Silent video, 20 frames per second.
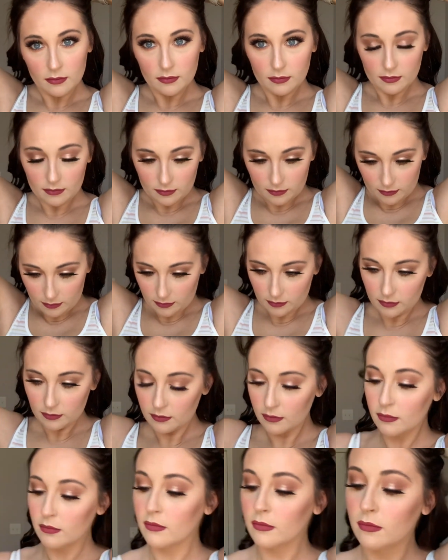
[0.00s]
Okay, so now
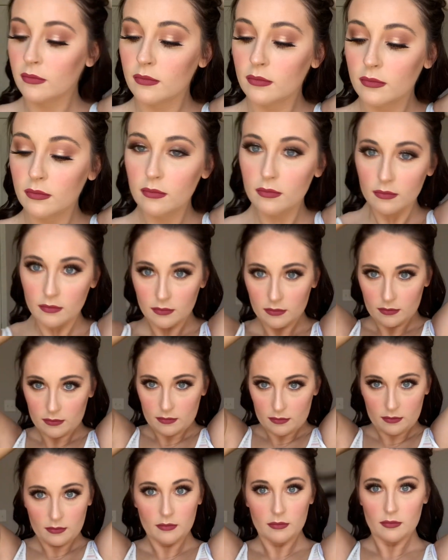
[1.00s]
that I am done with the
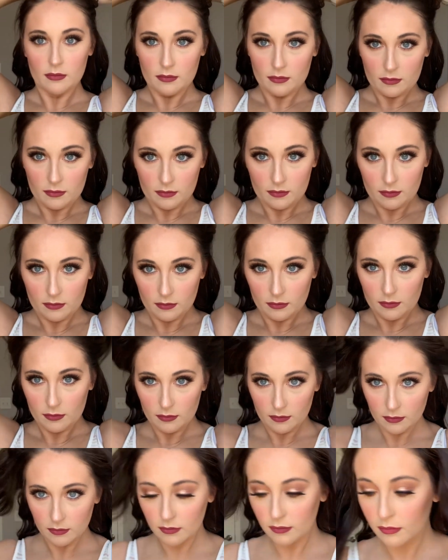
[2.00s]
bottom section, I'm going to go
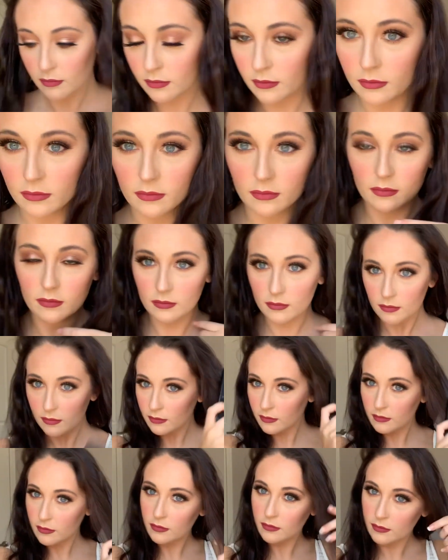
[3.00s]
ahead and release the
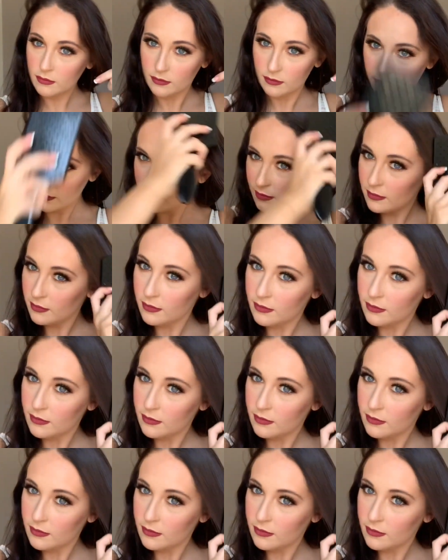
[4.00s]
top section.